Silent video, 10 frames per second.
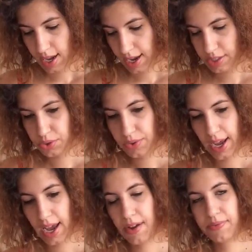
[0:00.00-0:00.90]
I do
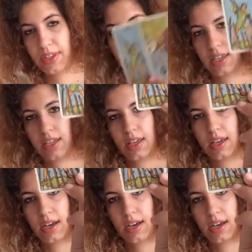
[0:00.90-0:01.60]
have the